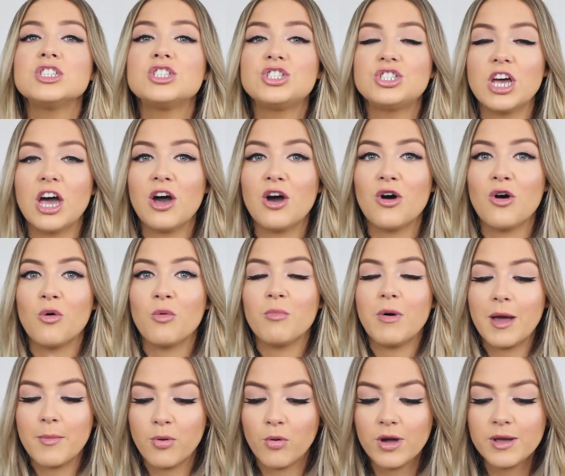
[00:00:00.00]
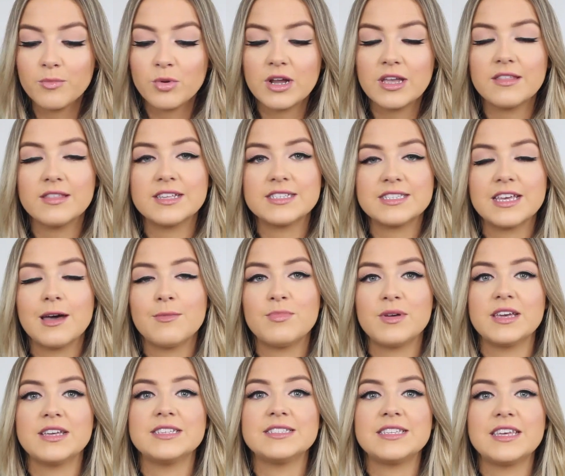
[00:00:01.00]
So my point bringing this
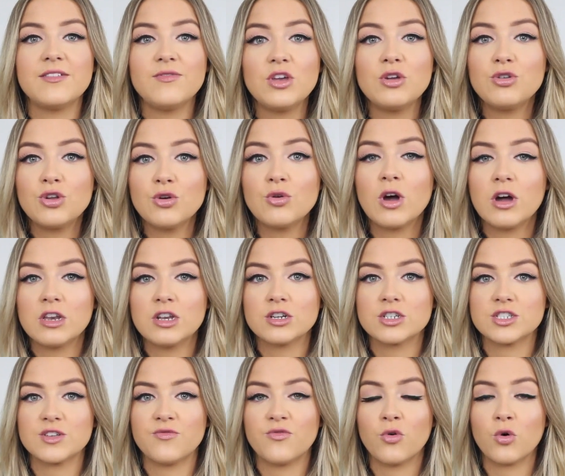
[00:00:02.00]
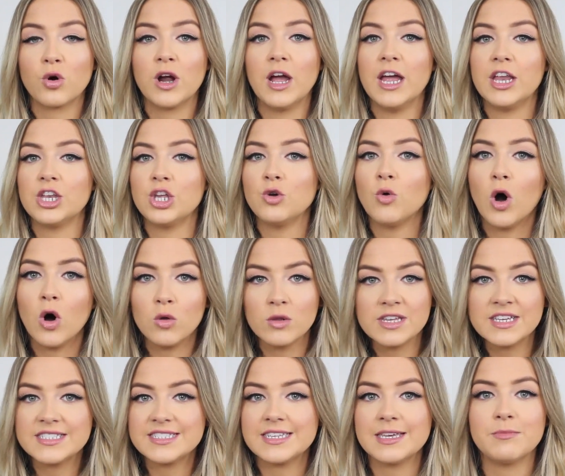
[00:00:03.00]
up is if you do go to your Sephora and you
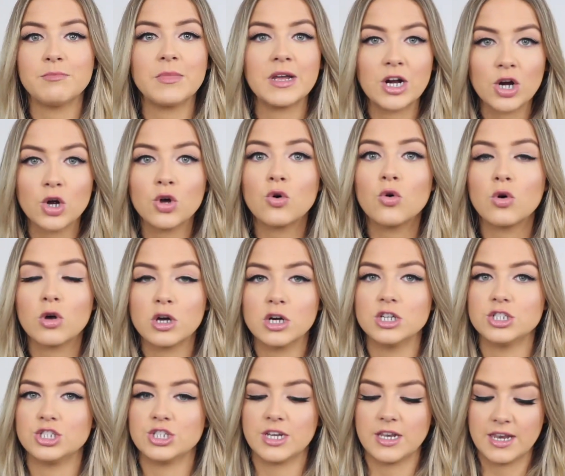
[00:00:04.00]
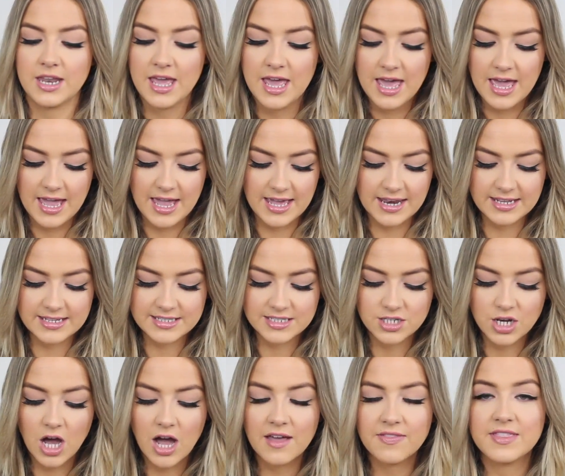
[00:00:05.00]
only see Miracle Cushion, it is
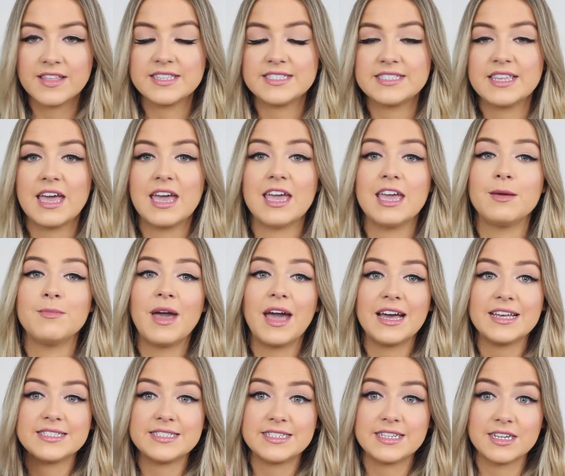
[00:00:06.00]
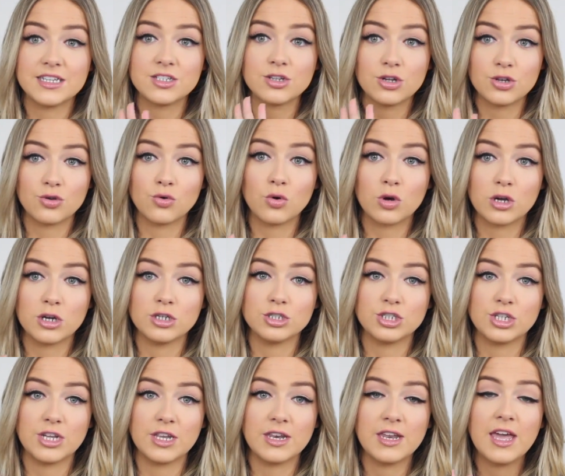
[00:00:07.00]
not the same as Teint Idole
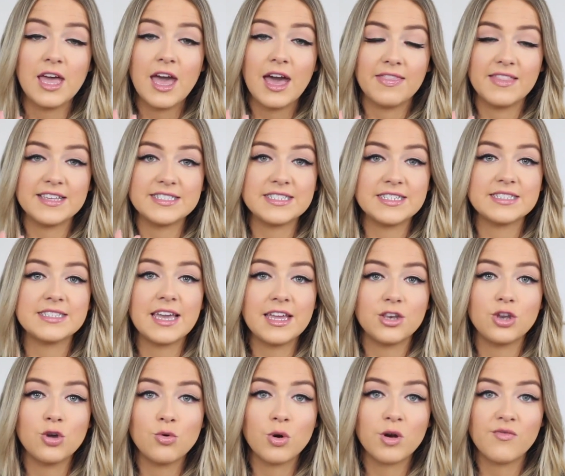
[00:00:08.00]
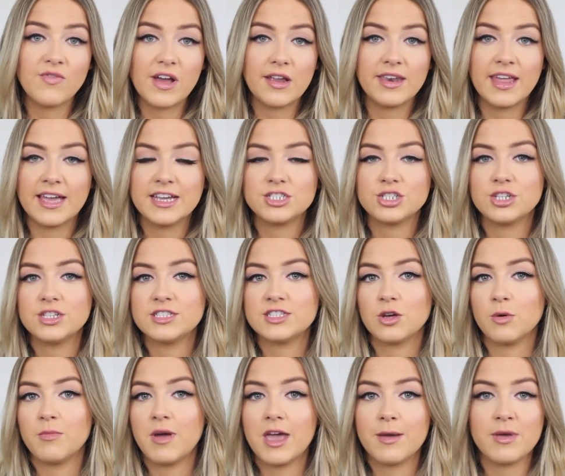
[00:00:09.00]
Cushion. This is a newer foundation,
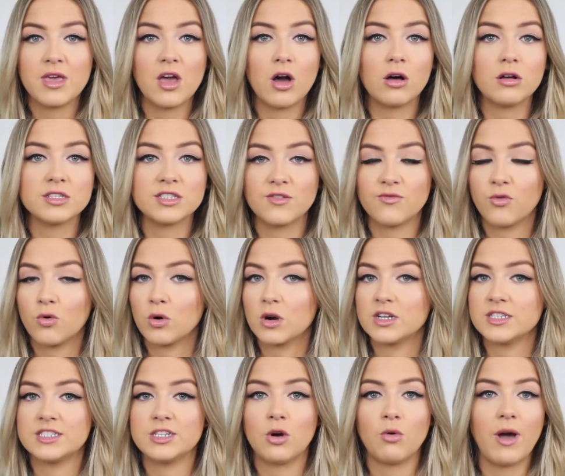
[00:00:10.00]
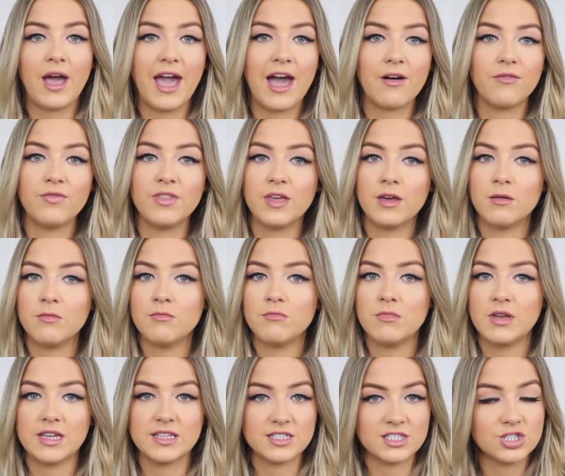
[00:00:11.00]
so maybe all Sephoras don't have
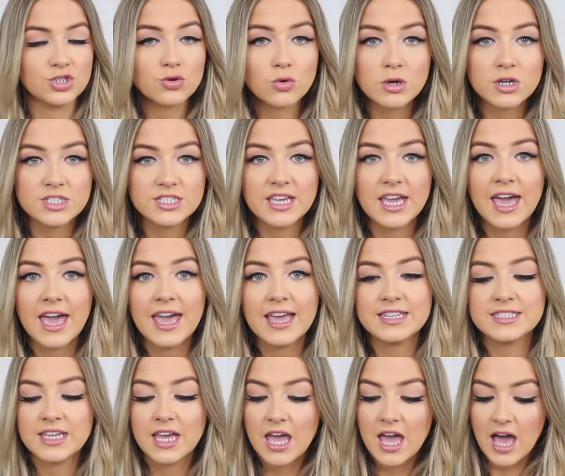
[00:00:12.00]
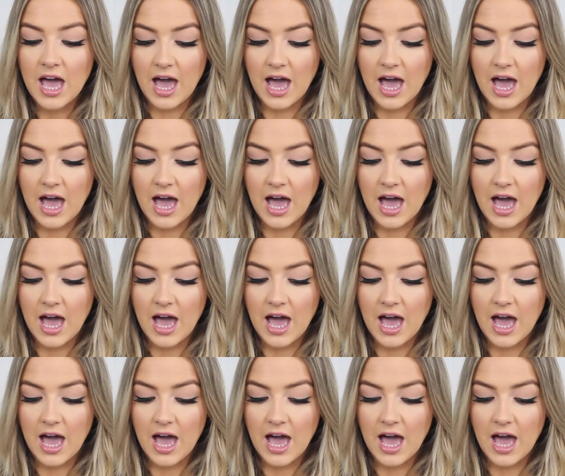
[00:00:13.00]
them in stores yet.